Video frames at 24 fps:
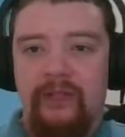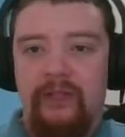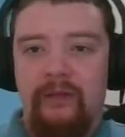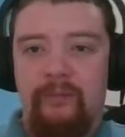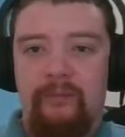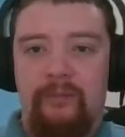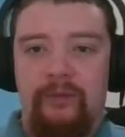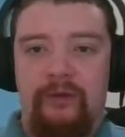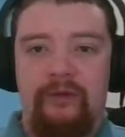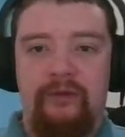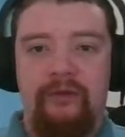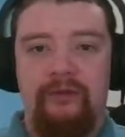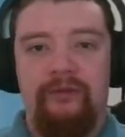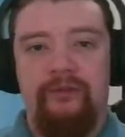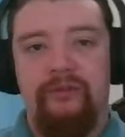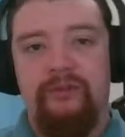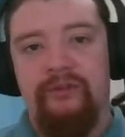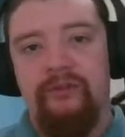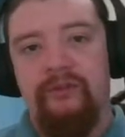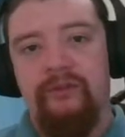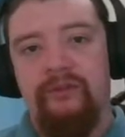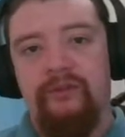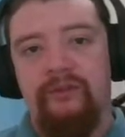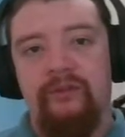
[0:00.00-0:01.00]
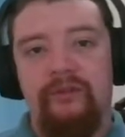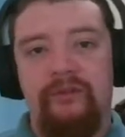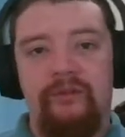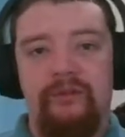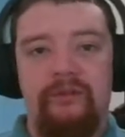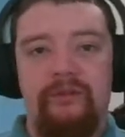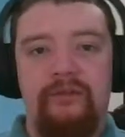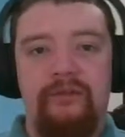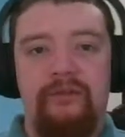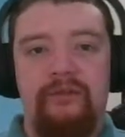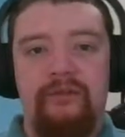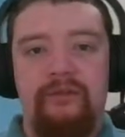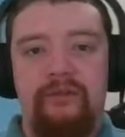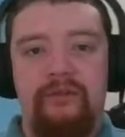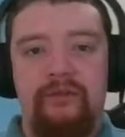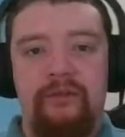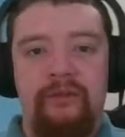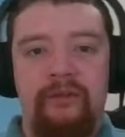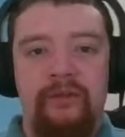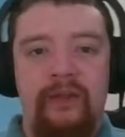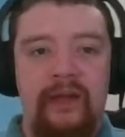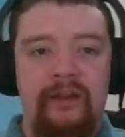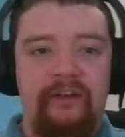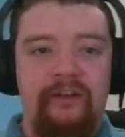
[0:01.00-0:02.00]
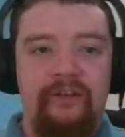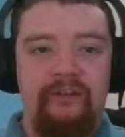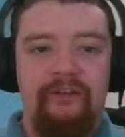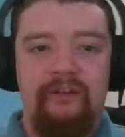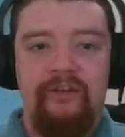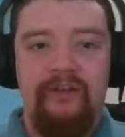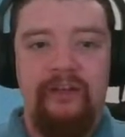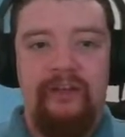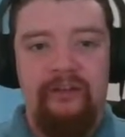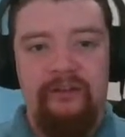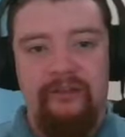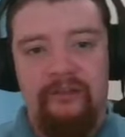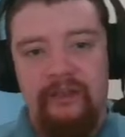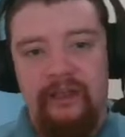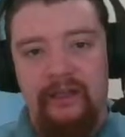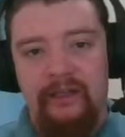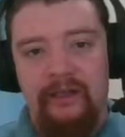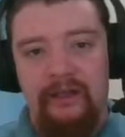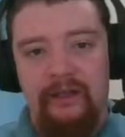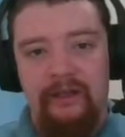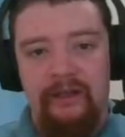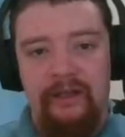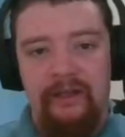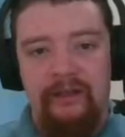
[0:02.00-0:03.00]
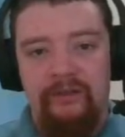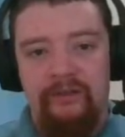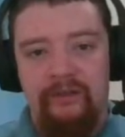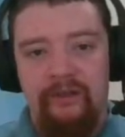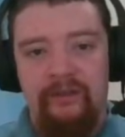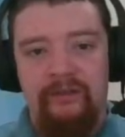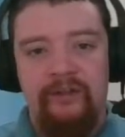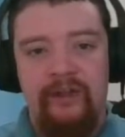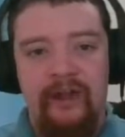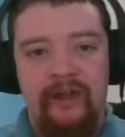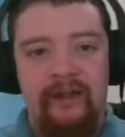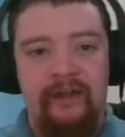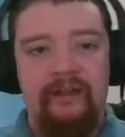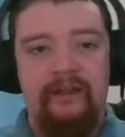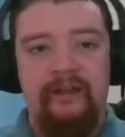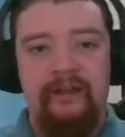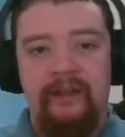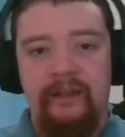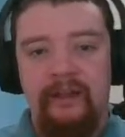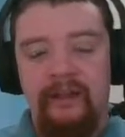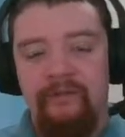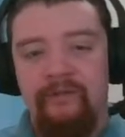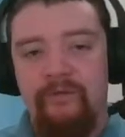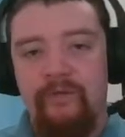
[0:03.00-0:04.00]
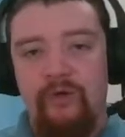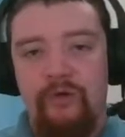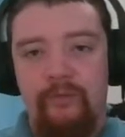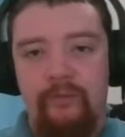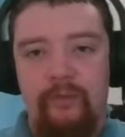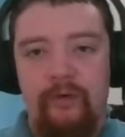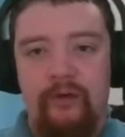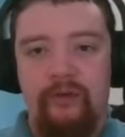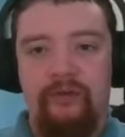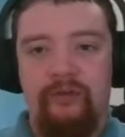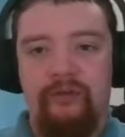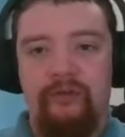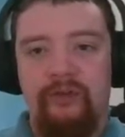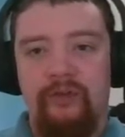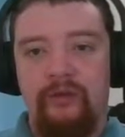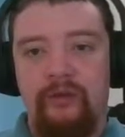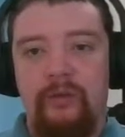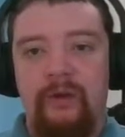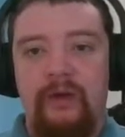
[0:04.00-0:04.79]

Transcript: because knight f6 is attacking the e4 pawn. So